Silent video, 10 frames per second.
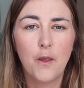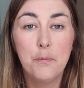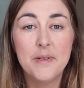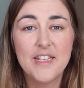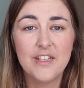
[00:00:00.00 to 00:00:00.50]

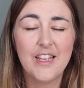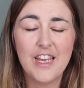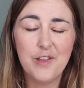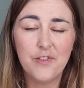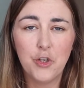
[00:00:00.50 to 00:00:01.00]
up until the
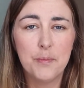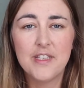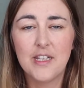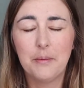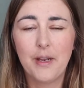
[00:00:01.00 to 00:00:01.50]
evening, up
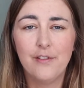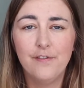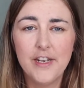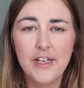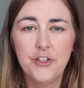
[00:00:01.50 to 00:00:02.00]
until I'm kind of
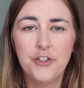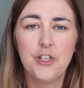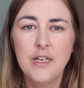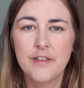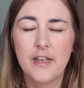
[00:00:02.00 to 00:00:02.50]

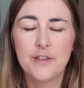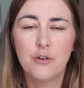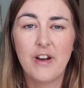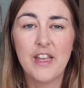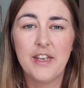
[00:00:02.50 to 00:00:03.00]
finished. So that's the
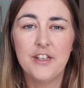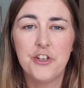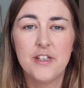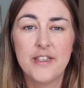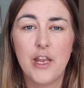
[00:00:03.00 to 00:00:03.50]
great thing, is
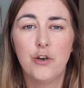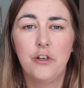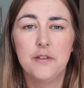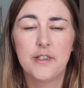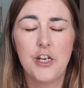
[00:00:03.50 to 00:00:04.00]
you can set your
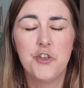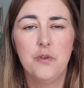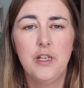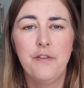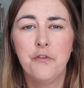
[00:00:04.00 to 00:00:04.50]
own
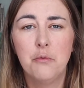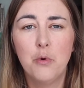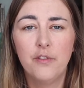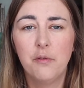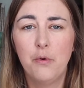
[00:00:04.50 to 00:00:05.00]
schedule. If you're
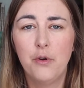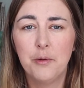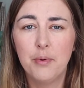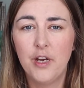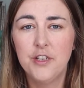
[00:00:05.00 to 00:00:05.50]
more of a
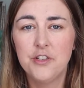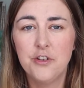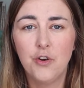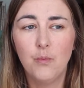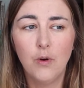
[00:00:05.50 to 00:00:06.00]
morning person,
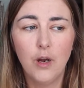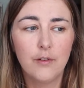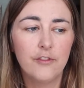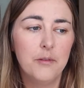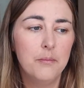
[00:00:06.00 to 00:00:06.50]
you can
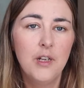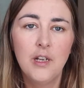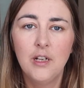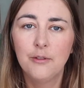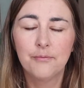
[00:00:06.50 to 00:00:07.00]
work from
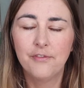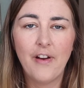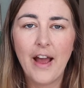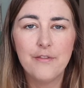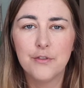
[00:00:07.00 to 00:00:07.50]

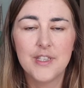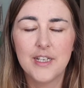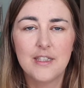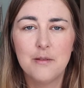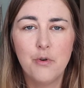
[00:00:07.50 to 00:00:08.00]
5 or
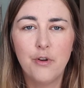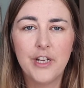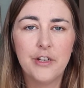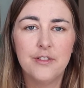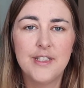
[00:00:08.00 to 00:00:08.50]
6 in the
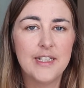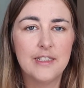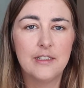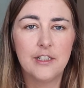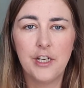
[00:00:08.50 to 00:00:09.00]
morning
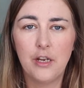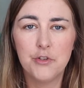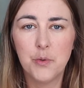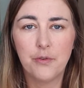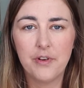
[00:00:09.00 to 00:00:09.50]
until, you know,
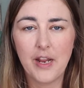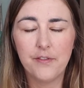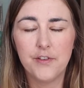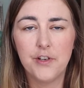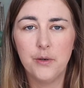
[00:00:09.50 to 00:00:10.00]
2 or 3 in the
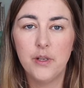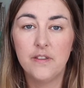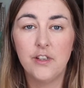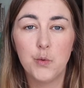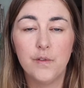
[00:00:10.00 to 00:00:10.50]
afternoon and
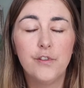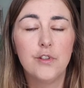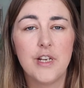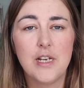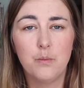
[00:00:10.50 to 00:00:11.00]
still do a
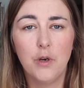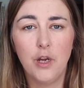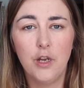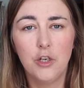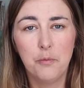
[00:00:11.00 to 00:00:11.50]
full day's
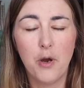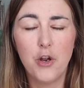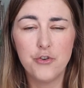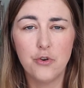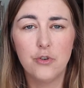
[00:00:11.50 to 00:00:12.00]
work, but
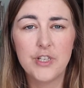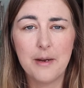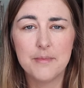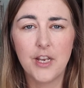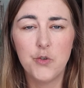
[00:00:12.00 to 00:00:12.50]
on your
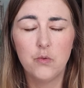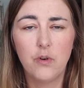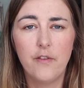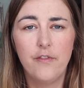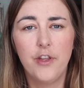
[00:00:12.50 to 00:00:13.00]
time schedule
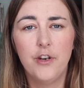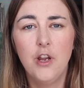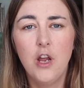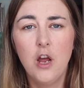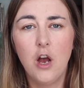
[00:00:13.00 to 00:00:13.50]
rather than
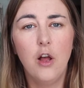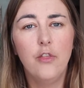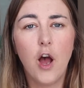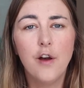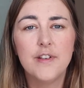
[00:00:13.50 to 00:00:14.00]

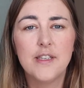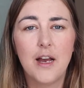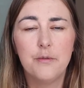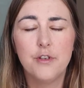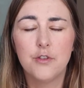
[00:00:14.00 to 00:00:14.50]
on the office
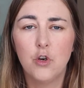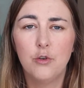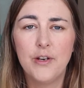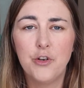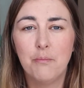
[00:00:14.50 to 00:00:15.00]
hours or
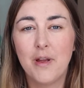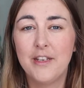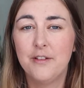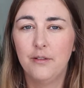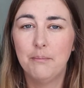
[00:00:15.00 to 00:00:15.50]
when your
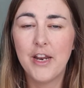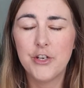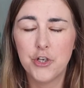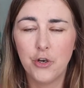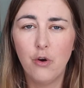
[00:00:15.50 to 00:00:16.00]

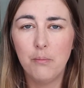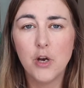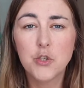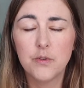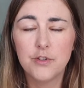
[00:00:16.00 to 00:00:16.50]
manager or
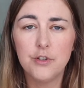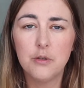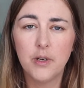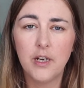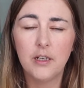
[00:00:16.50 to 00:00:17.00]
boss wants you
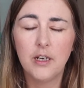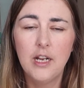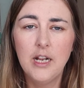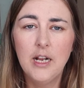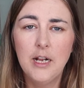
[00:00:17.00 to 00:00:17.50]
to work.
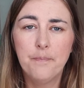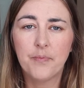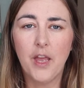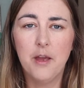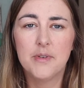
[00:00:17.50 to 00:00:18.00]

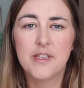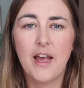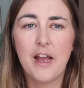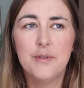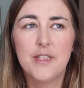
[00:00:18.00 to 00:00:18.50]
So
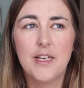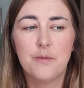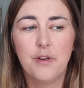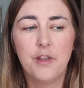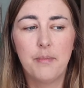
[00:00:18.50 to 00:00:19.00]
that I would say is
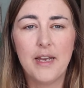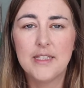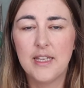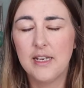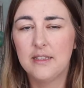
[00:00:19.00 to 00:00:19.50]
one of the
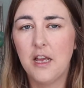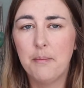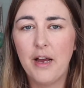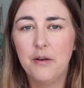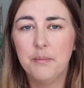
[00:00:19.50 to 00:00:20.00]
best things
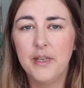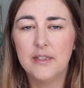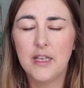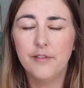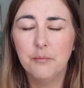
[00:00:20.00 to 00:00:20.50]
about
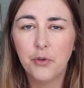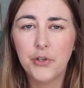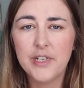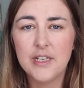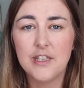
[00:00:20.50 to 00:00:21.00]
being
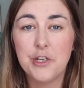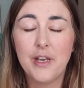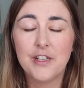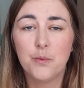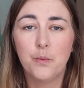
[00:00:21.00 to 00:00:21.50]
self-employed, is that you
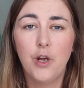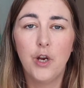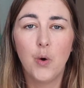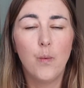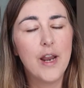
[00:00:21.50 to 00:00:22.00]
get to
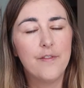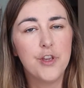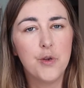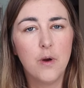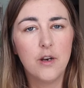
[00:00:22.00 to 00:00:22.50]
work whenever
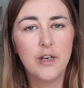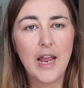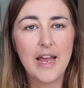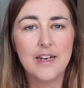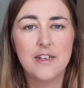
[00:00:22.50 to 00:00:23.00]
you want
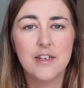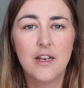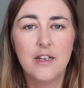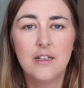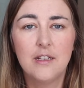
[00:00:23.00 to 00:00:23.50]
and,
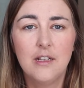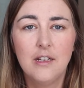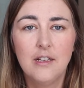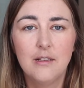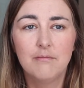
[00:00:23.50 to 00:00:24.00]

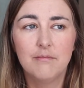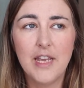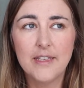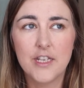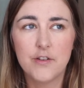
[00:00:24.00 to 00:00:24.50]

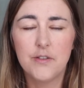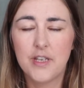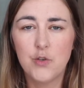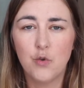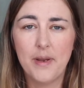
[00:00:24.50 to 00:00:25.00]
yeah, set your own
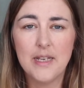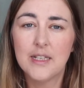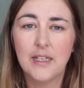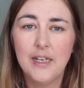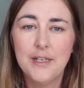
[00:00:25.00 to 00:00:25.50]
schedule
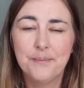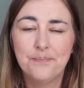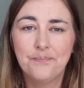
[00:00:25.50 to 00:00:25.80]
basically.